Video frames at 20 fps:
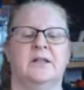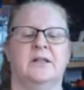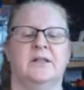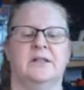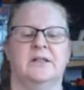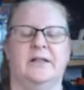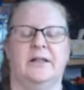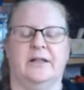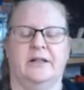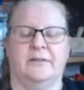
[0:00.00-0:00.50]

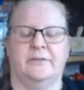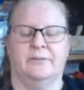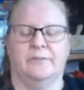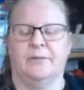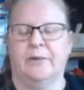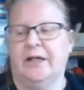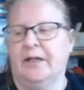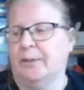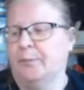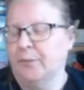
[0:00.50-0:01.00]
Yeah,
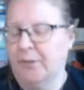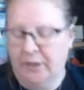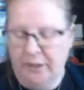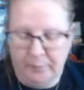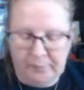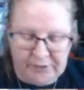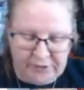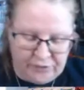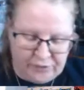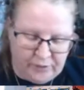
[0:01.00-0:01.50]

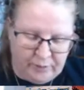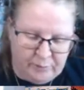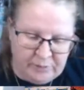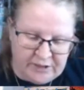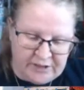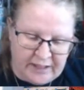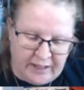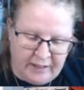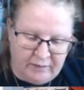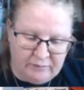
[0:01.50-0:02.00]
hubby's dream is
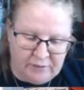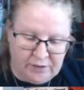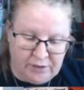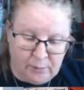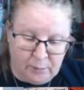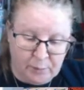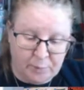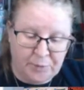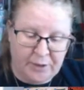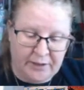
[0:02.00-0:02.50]
to have a
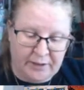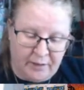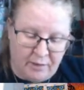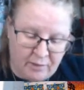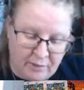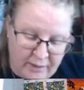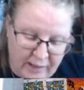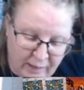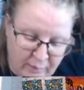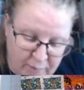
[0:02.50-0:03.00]
double brick log
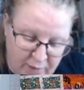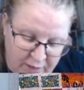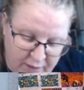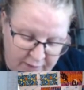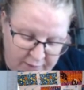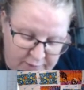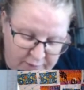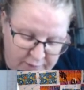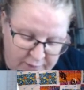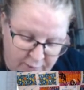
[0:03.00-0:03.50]
cabin.
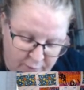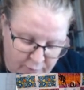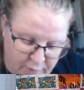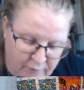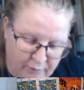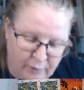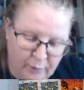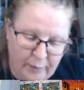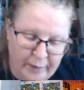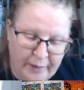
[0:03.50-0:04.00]
I don't
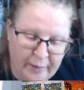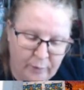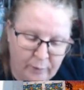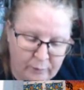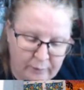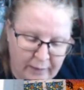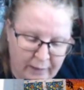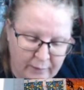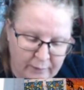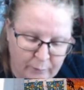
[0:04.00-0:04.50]
know how
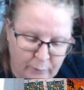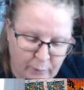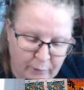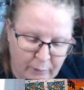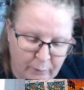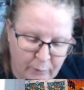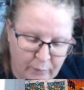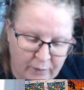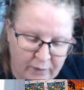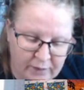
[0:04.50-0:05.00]
that quite
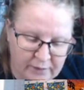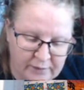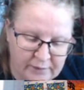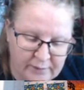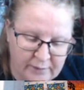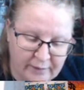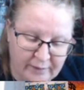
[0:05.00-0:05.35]
works.